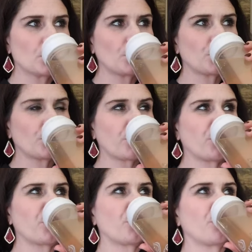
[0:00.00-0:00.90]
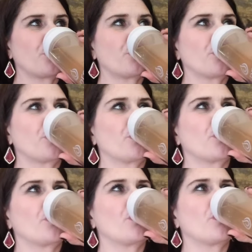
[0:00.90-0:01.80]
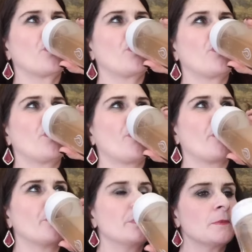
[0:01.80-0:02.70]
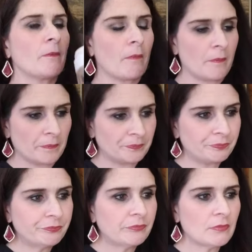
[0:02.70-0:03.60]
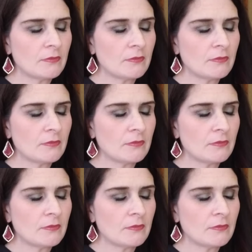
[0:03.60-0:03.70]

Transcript: (no one is talking)